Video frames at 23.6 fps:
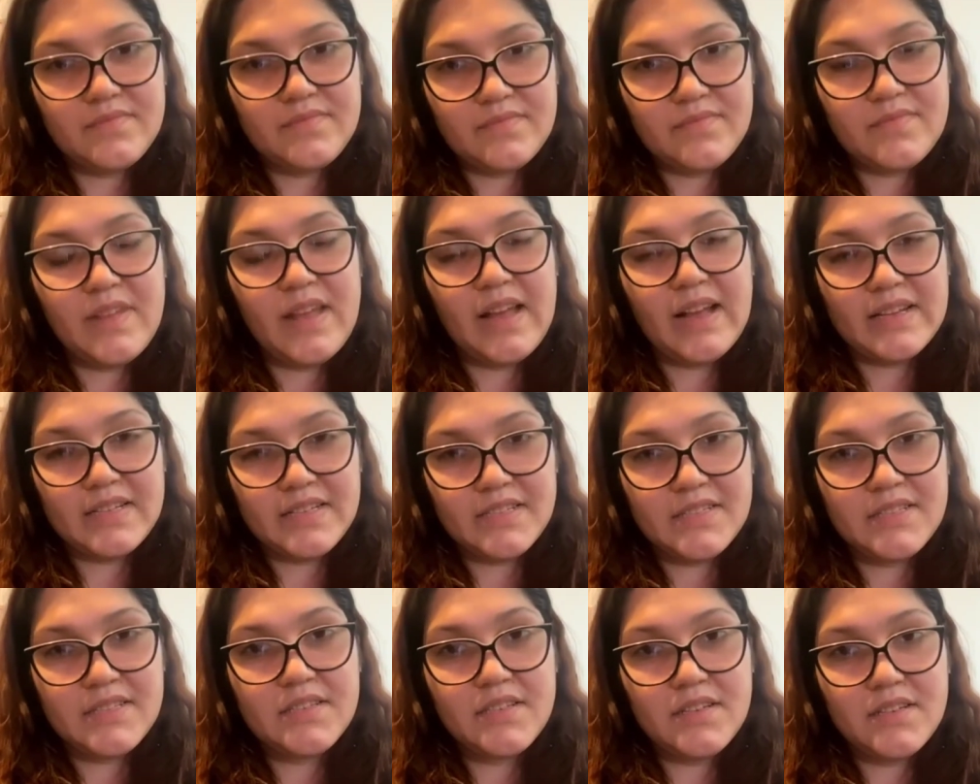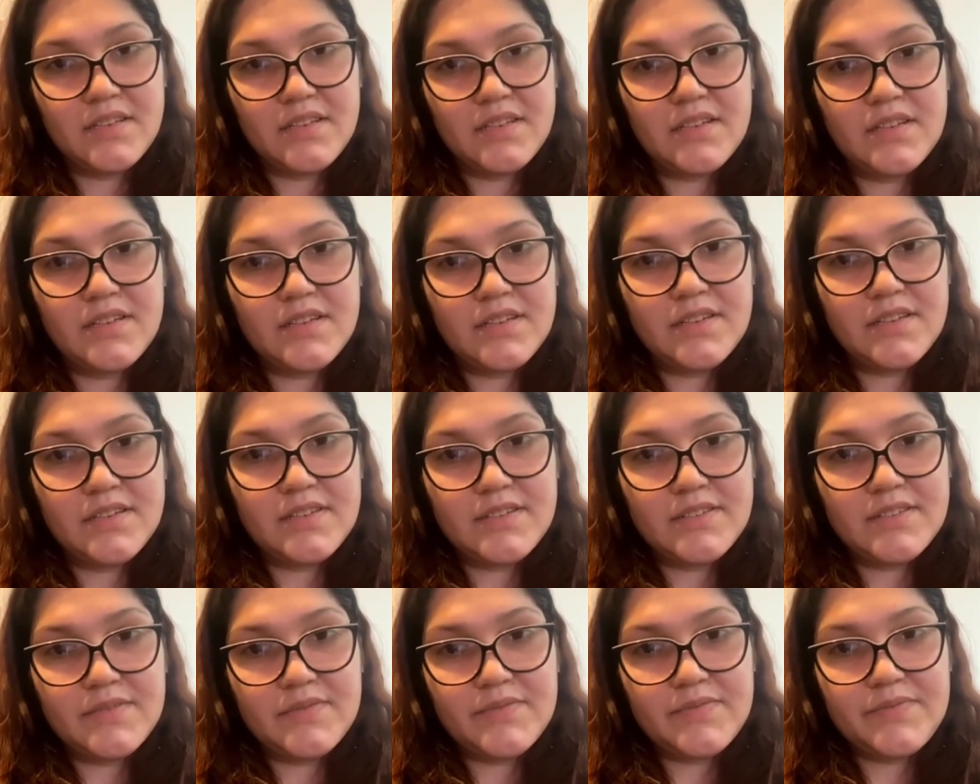
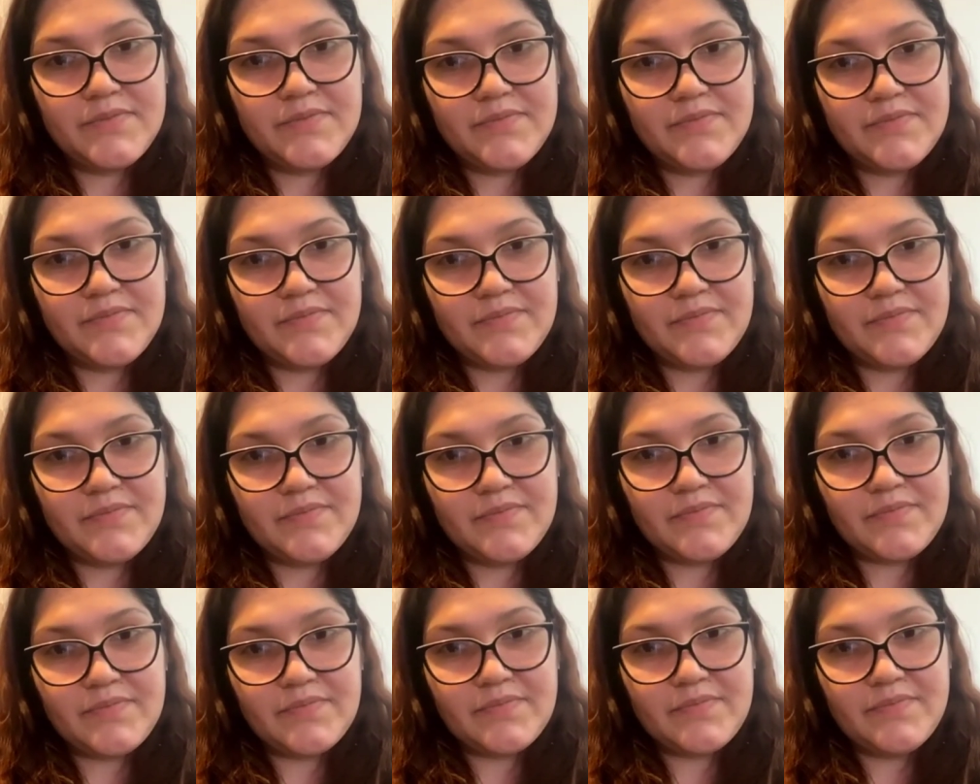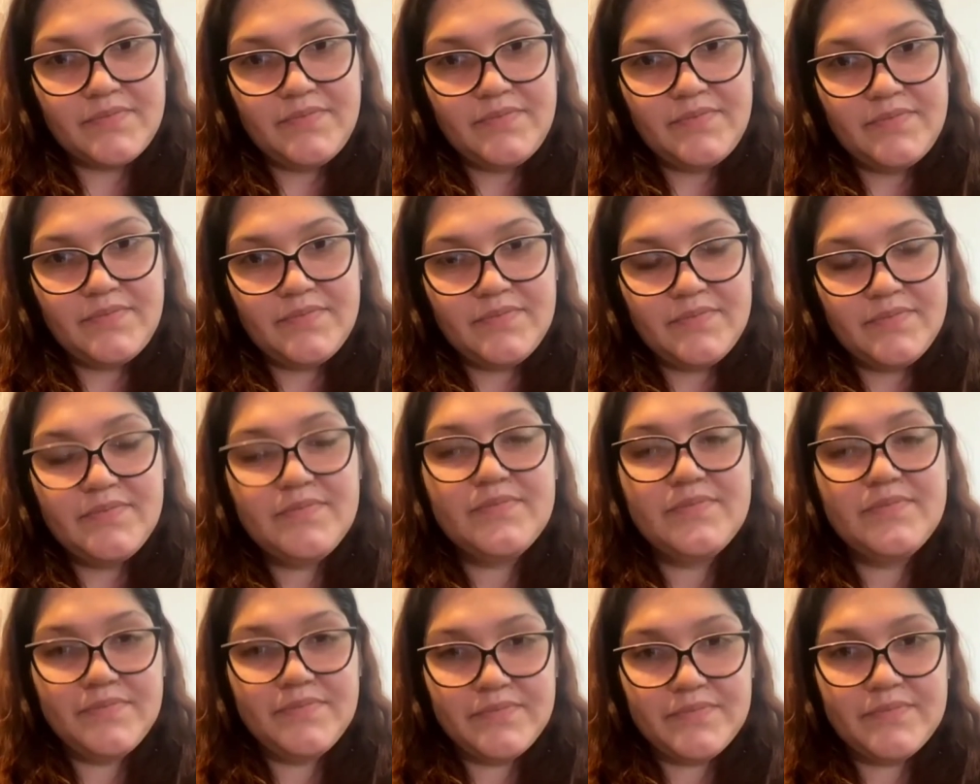
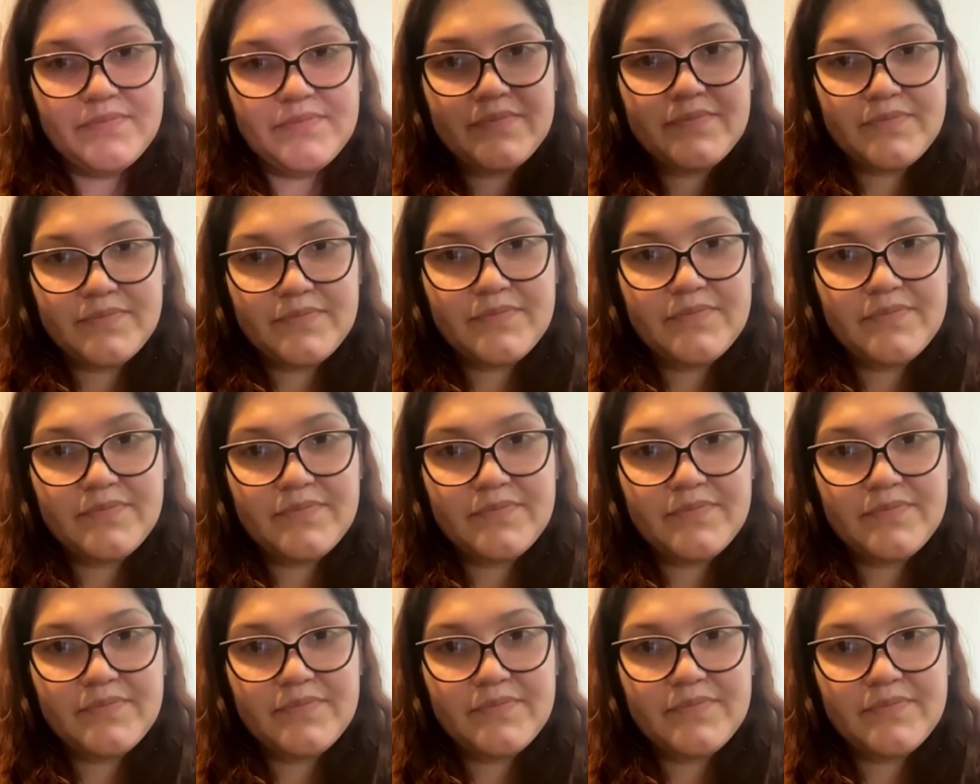(silent)